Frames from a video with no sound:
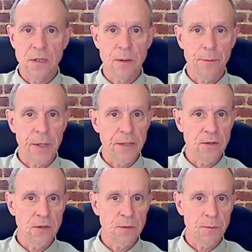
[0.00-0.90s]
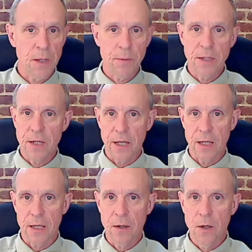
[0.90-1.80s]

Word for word: that the patients may be taking